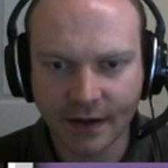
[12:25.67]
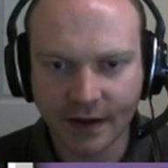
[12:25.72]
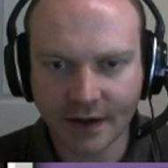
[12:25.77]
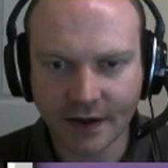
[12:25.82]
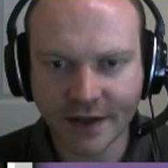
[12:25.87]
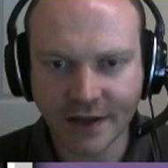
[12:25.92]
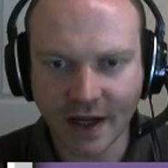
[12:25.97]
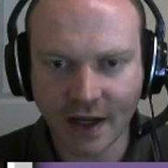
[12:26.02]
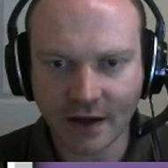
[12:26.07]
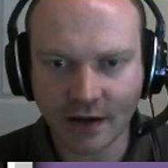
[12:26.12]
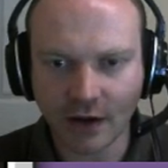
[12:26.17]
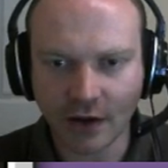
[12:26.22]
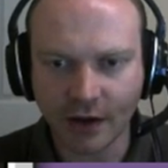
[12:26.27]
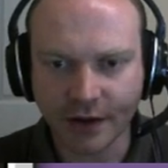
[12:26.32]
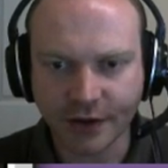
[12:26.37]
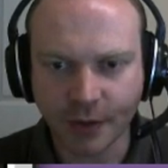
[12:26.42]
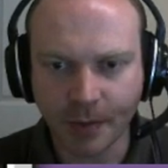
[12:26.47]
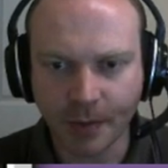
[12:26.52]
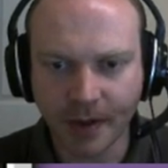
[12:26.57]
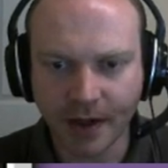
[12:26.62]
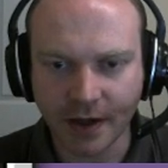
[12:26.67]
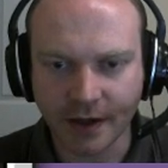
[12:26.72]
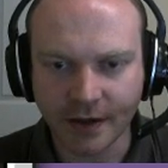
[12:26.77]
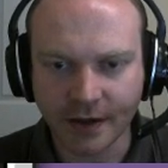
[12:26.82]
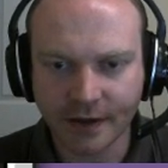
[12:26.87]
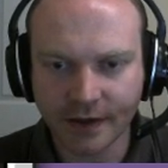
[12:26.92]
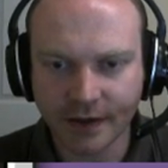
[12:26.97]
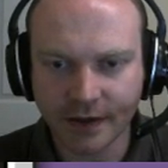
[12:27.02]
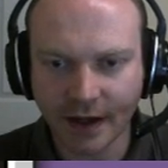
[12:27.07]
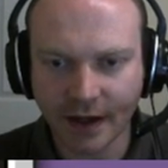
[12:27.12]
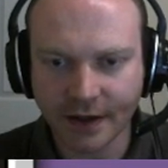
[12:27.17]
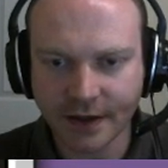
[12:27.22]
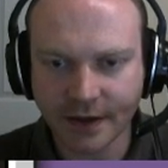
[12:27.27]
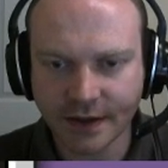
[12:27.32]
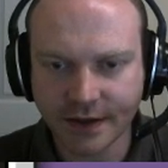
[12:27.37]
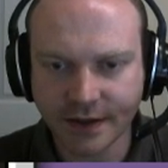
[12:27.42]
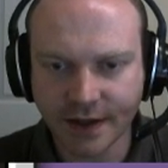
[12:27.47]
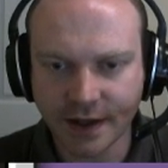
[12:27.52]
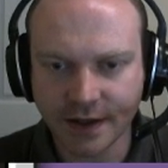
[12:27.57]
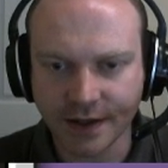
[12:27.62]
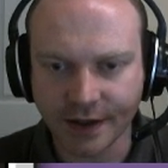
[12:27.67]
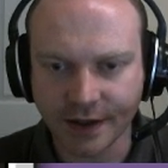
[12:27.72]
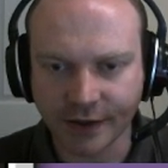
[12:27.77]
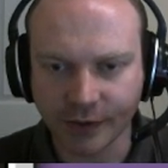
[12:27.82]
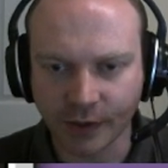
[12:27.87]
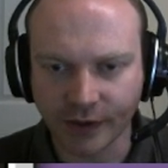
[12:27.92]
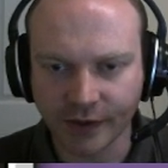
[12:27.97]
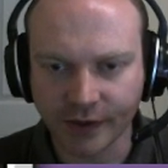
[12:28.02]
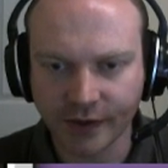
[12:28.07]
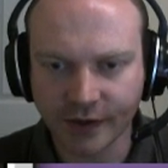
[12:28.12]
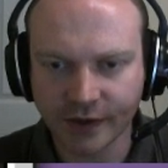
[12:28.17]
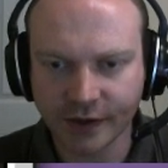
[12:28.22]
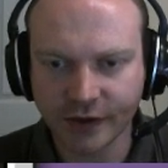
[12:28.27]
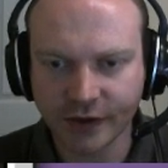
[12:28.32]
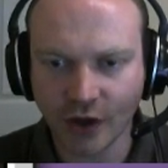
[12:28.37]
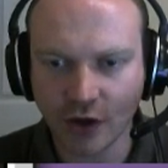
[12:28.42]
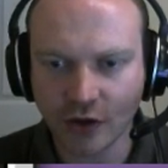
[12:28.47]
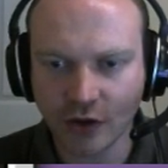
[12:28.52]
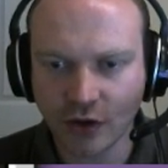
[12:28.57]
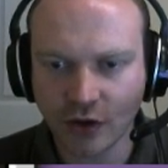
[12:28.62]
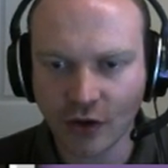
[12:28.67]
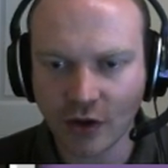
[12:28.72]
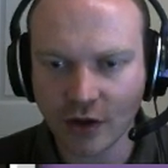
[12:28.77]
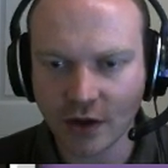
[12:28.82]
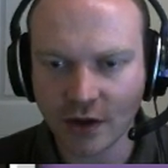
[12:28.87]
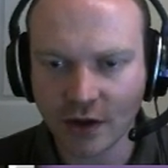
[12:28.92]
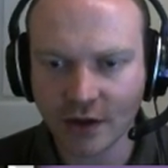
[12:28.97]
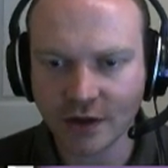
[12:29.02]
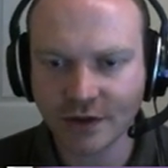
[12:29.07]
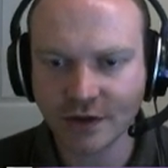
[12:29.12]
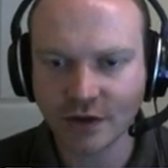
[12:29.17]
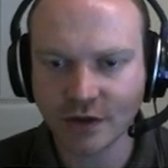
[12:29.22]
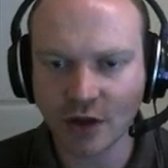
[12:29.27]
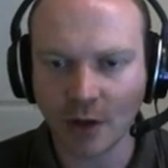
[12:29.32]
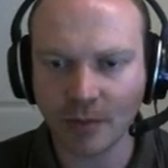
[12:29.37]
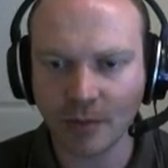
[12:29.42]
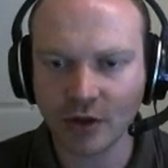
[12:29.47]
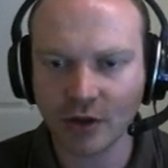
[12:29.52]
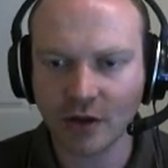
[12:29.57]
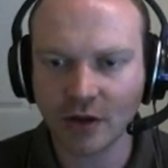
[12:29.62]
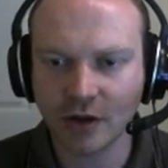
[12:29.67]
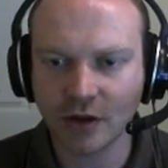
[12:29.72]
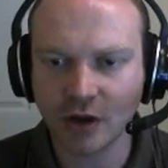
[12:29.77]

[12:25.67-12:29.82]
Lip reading: Is that? Oh, it's up here. I didn't see these ones. Stone crook and a cobble.